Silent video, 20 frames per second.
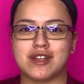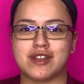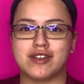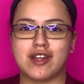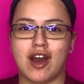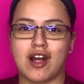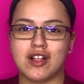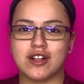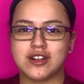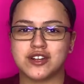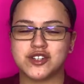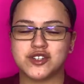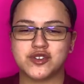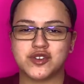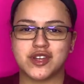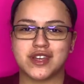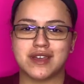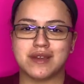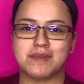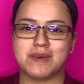Dollar
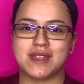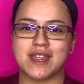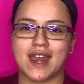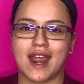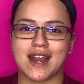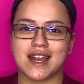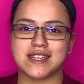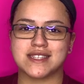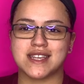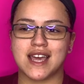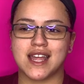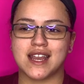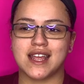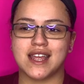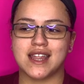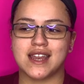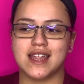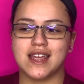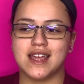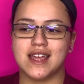Tree, but then I
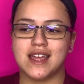decided,